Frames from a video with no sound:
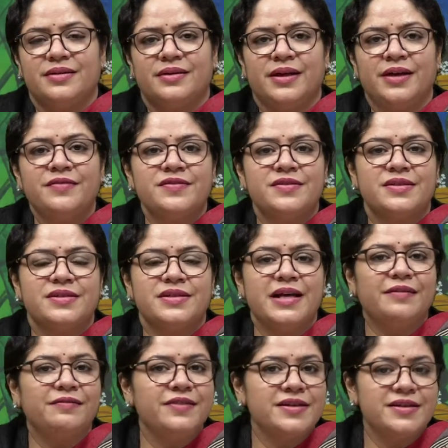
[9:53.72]
gives
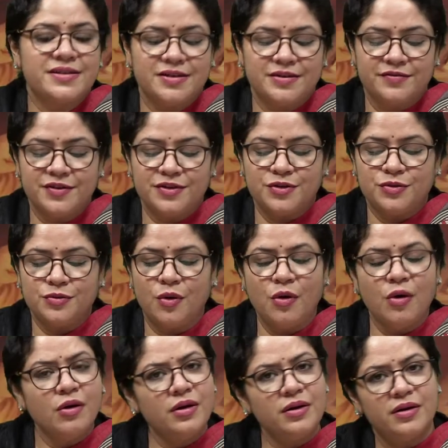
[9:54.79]
selfless service to
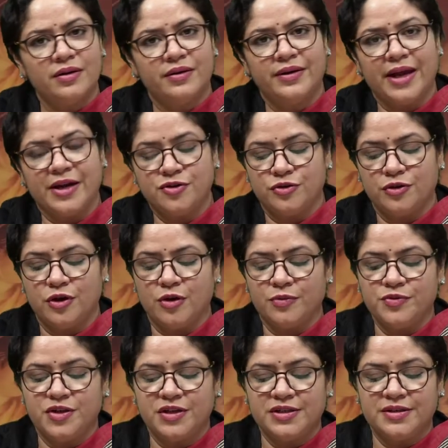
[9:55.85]
all natural
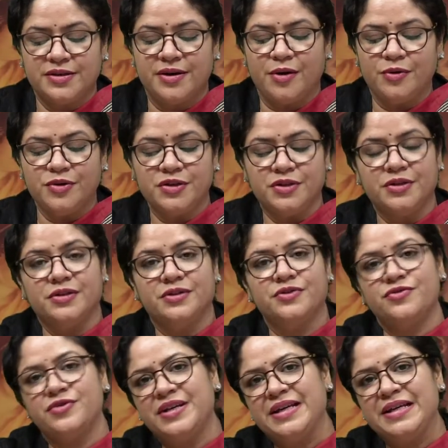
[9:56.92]
objects around her
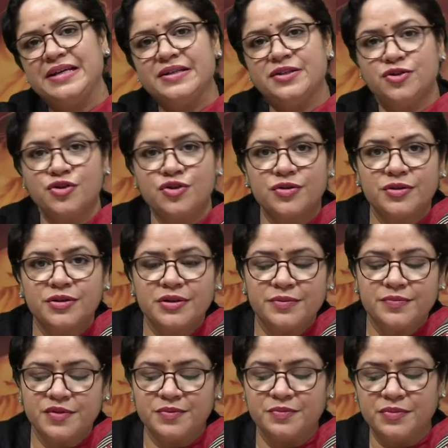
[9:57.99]
trees,
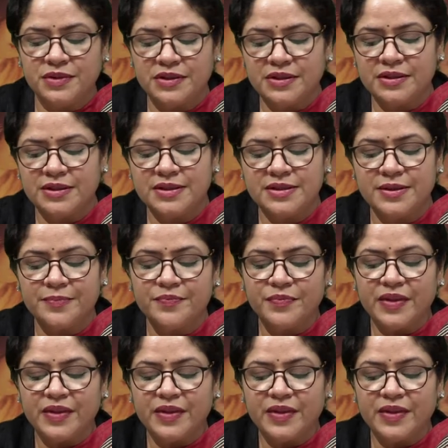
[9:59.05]
shrubs, birds.